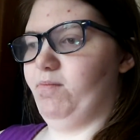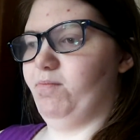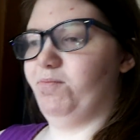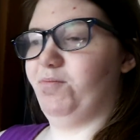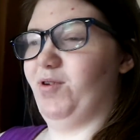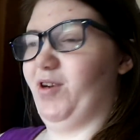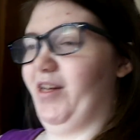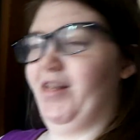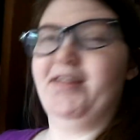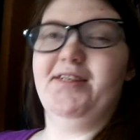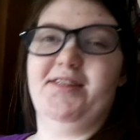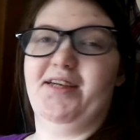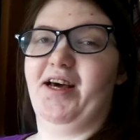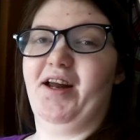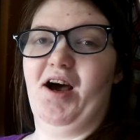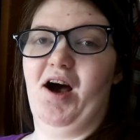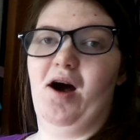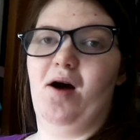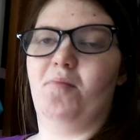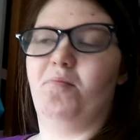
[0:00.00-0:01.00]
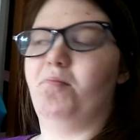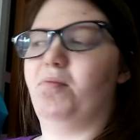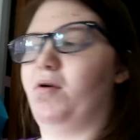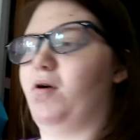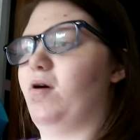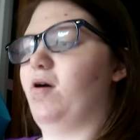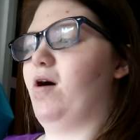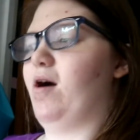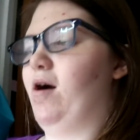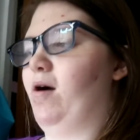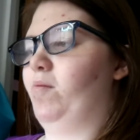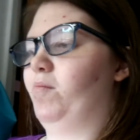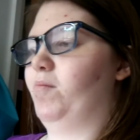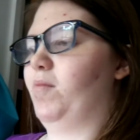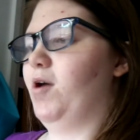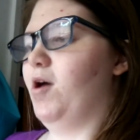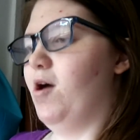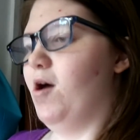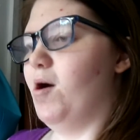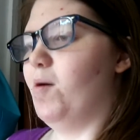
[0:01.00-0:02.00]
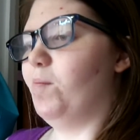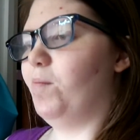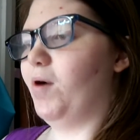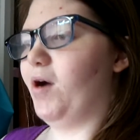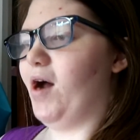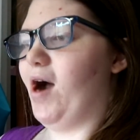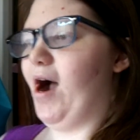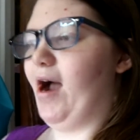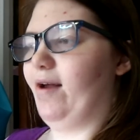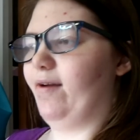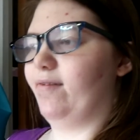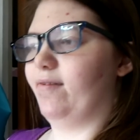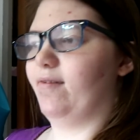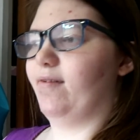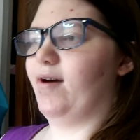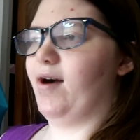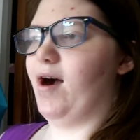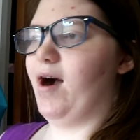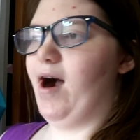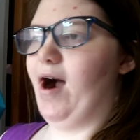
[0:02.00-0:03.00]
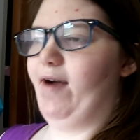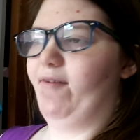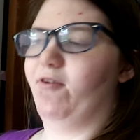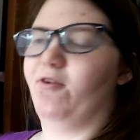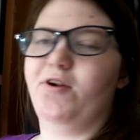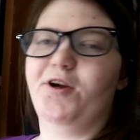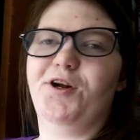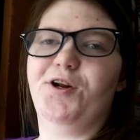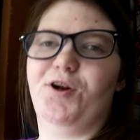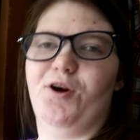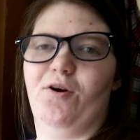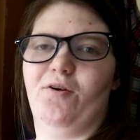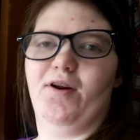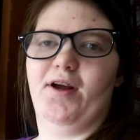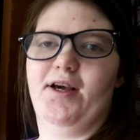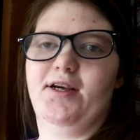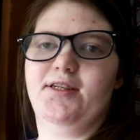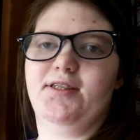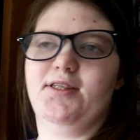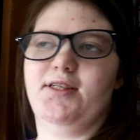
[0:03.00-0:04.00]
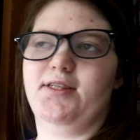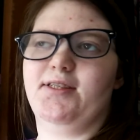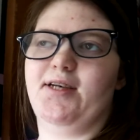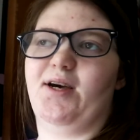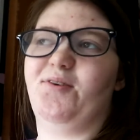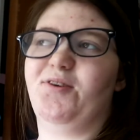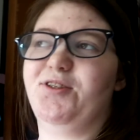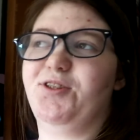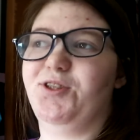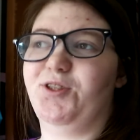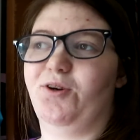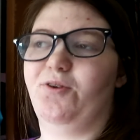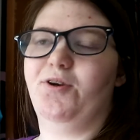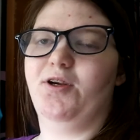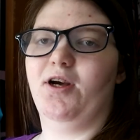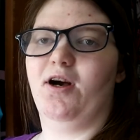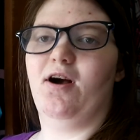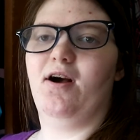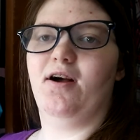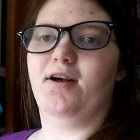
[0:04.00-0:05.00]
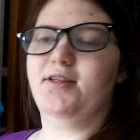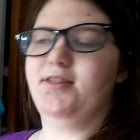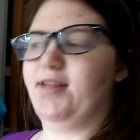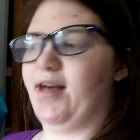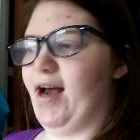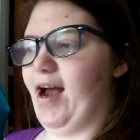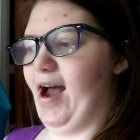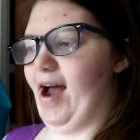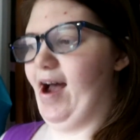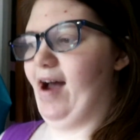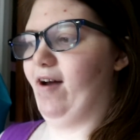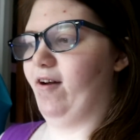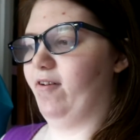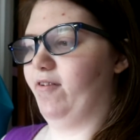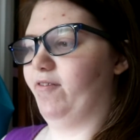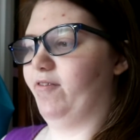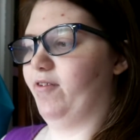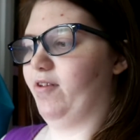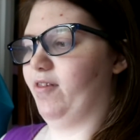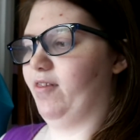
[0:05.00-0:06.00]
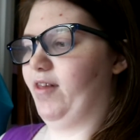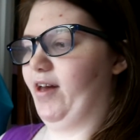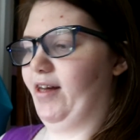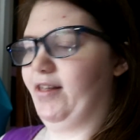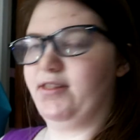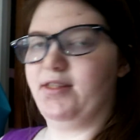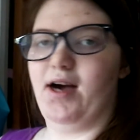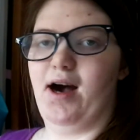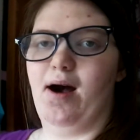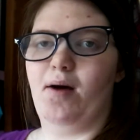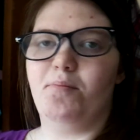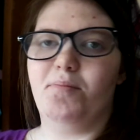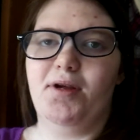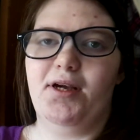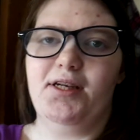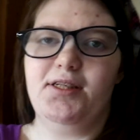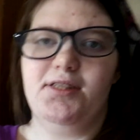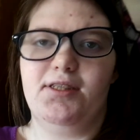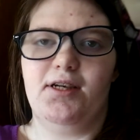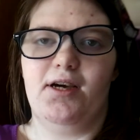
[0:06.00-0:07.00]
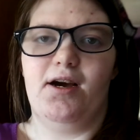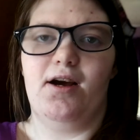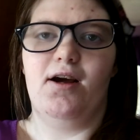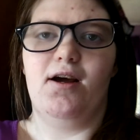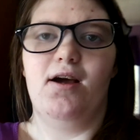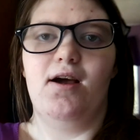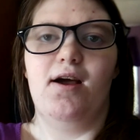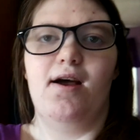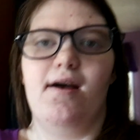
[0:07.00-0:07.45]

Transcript: pre-set up, but I've only known it since I was so young to have that top piece there,